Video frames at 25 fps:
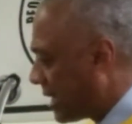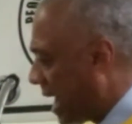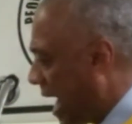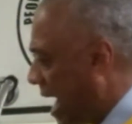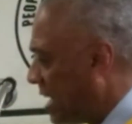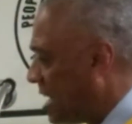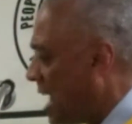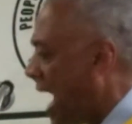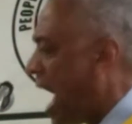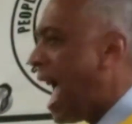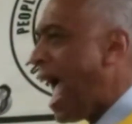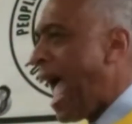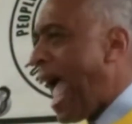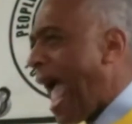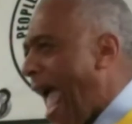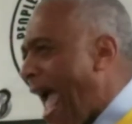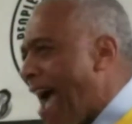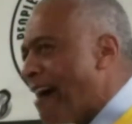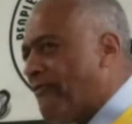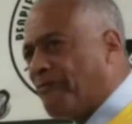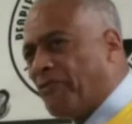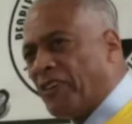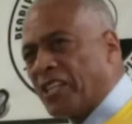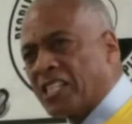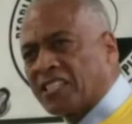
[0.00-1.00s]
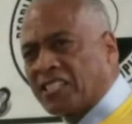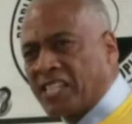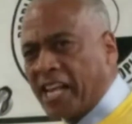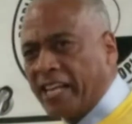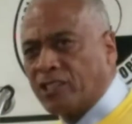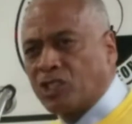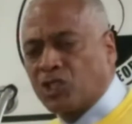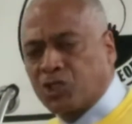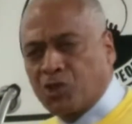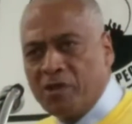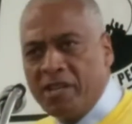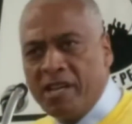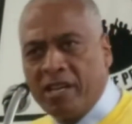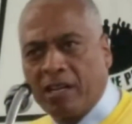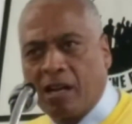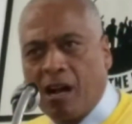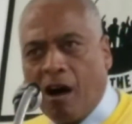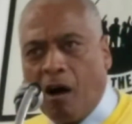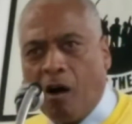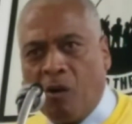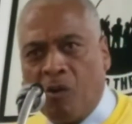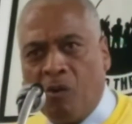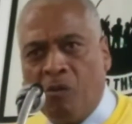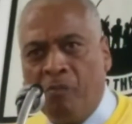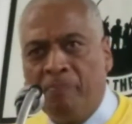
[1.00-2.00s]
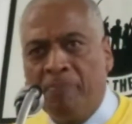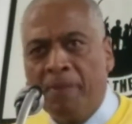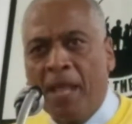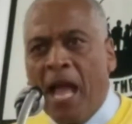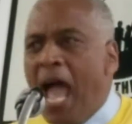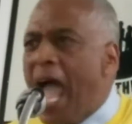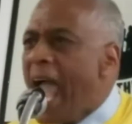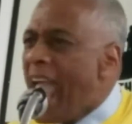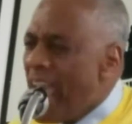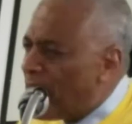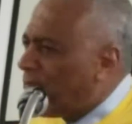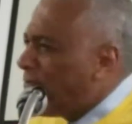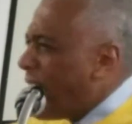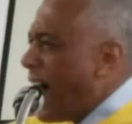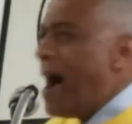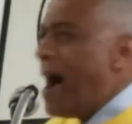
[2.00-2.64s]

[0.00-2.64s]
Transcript: said half a century ago? If